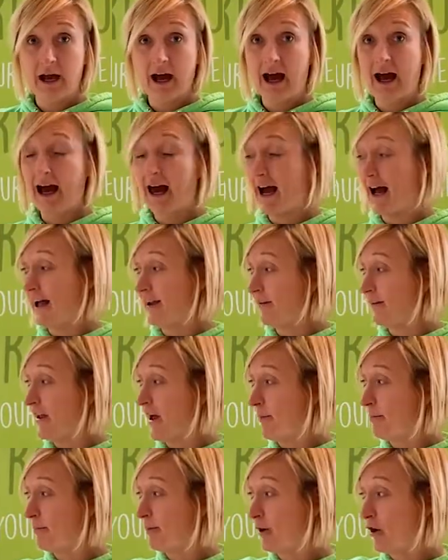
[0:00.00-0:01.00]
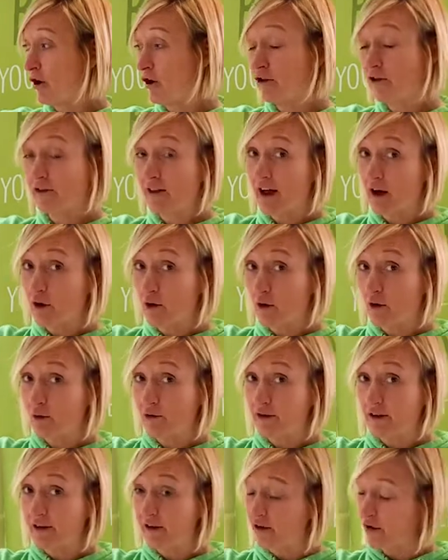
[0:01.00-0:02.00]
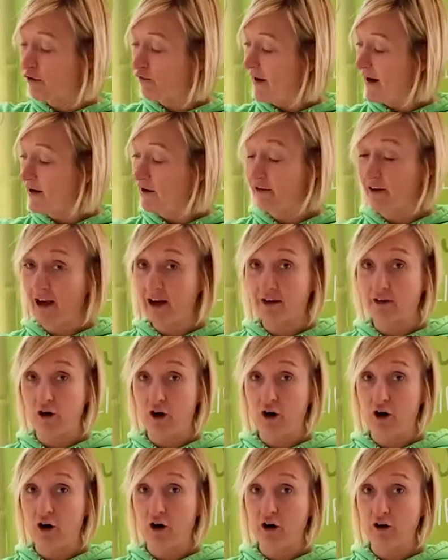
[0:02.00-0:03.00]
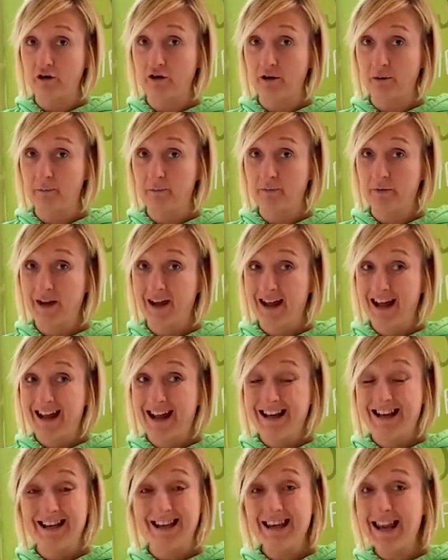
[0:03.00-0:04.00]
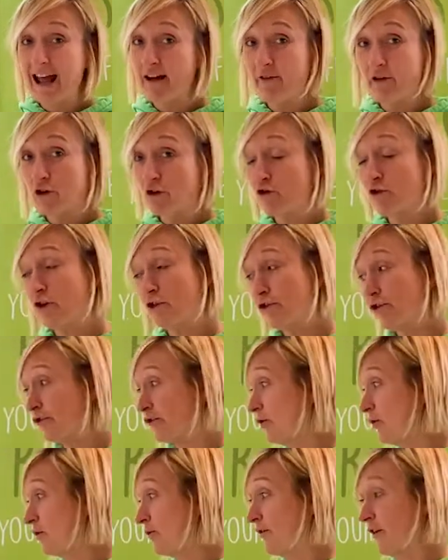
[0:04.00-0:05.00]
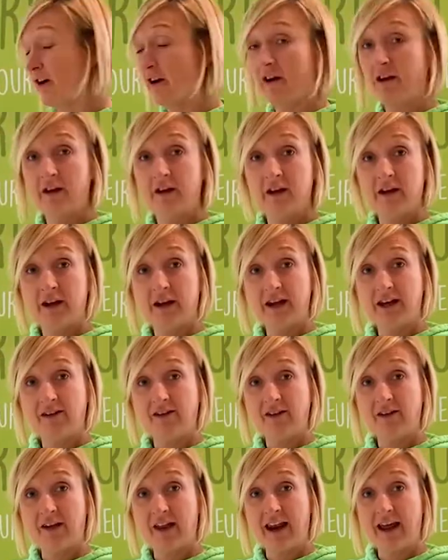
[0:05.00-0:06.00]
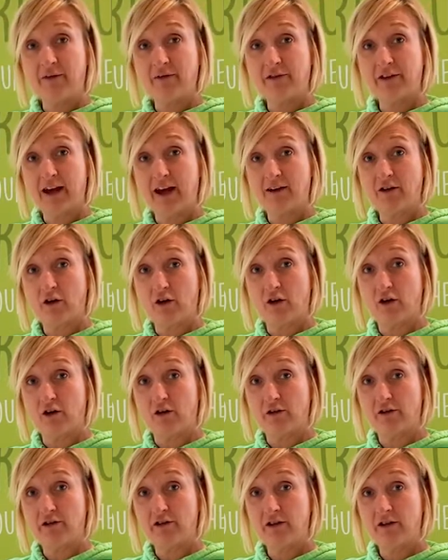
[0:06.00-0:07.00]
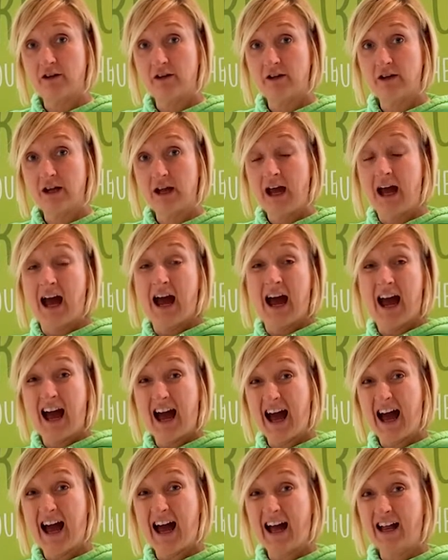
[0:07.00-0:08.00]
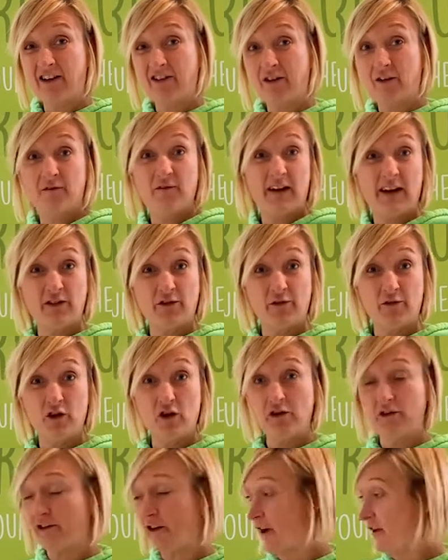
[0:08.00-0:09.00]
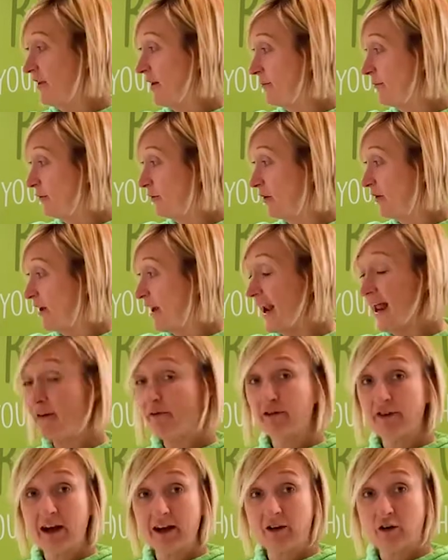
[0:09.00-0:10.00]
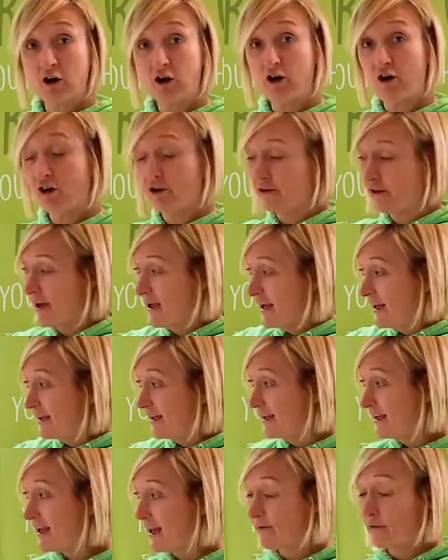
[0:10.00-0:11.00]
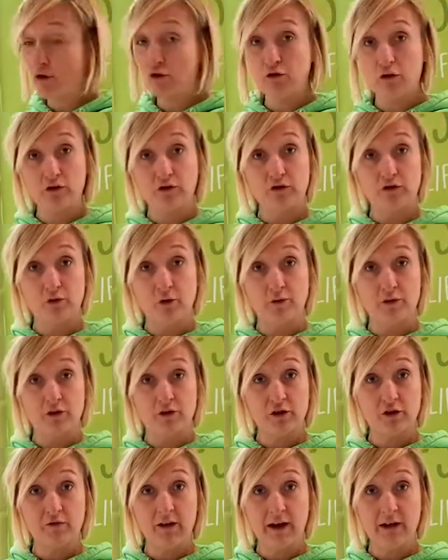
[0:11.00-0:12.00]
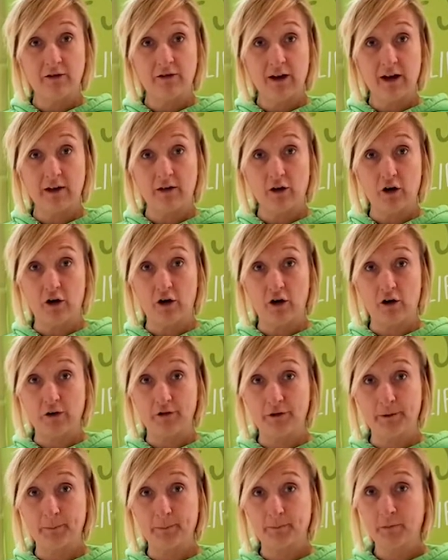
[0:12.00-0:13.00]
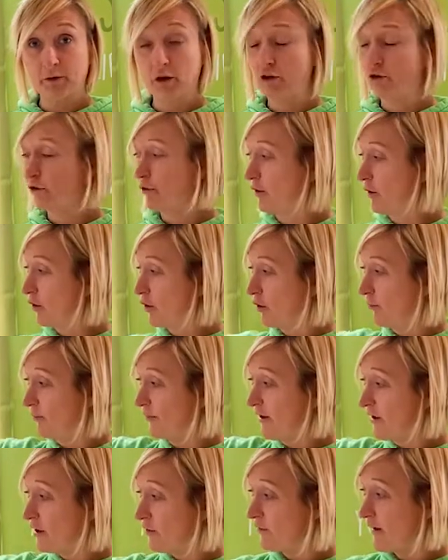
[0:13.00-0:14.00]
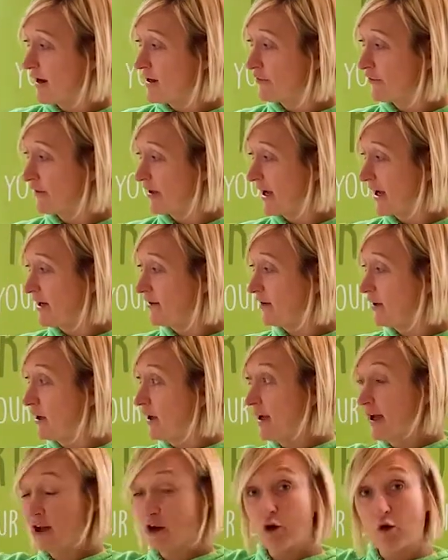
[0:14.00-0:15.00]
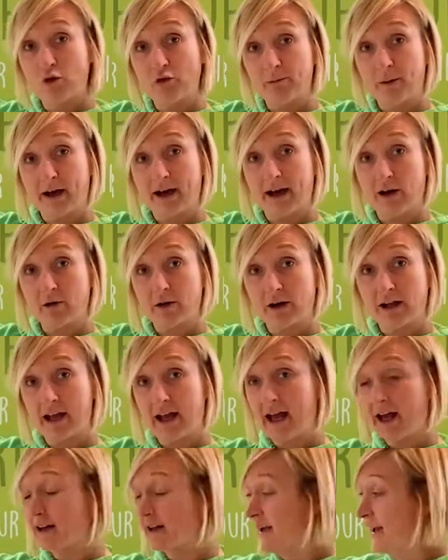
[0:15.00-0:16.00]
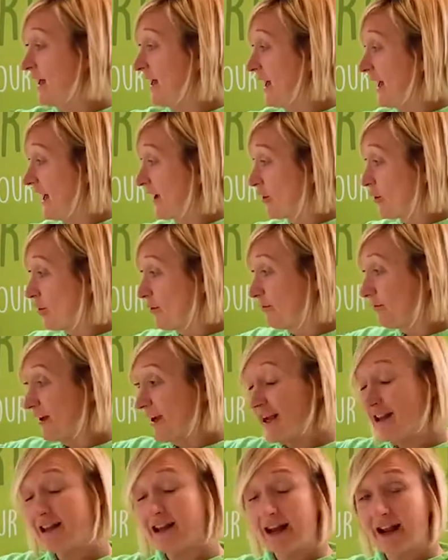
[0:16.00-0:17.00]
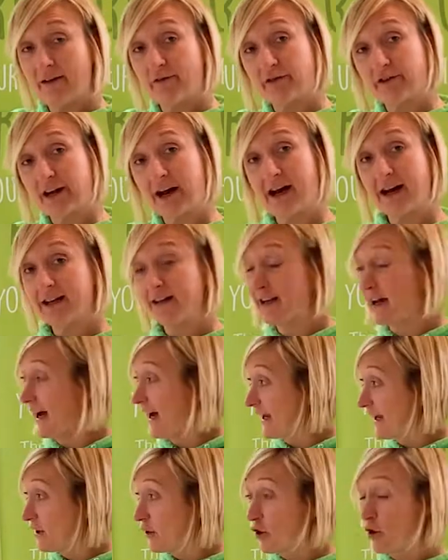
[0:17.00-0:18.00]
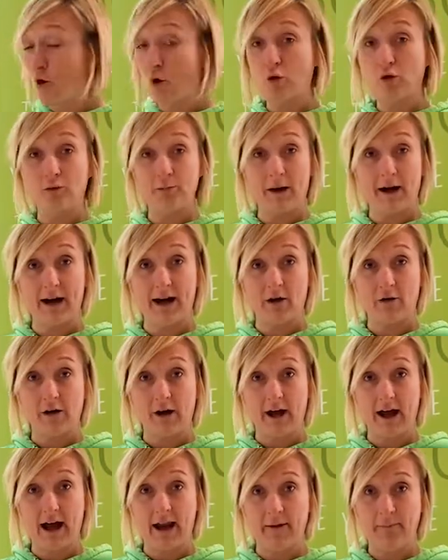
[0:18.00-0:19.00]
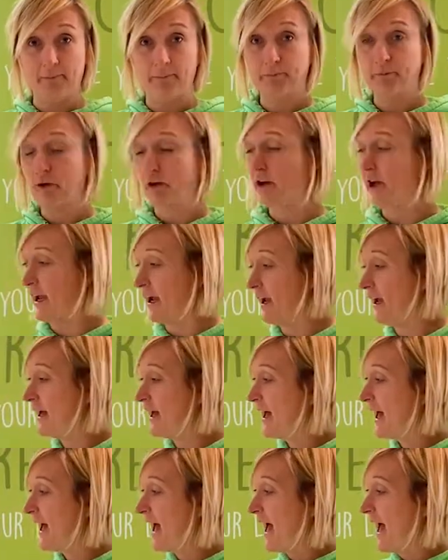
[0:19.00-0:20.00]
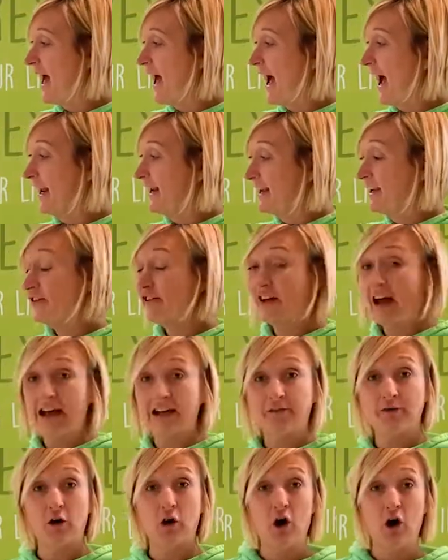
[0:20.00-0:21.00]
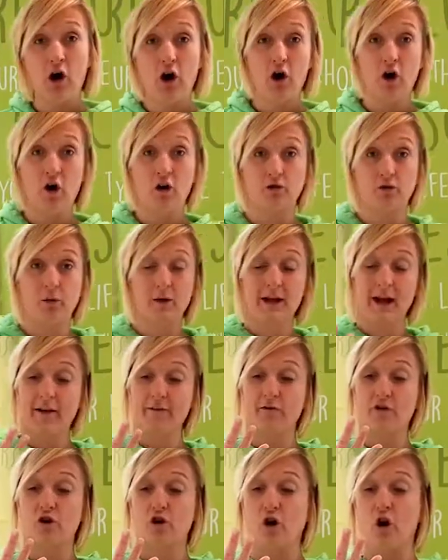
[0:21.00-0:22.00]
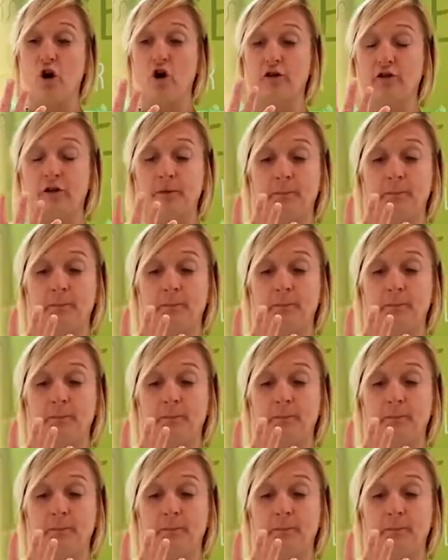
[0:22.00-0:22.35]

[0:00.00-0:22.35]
and the blood that goes into the right side of the heart never crosses over into the left side of the heart, and vice versa. The blood on the left side of the heart never crosses over to the right side of the heart. So it comes in the right side, goes back out again, it comes in the left side, and it goes back out again, okay? And inside of our heart, we have got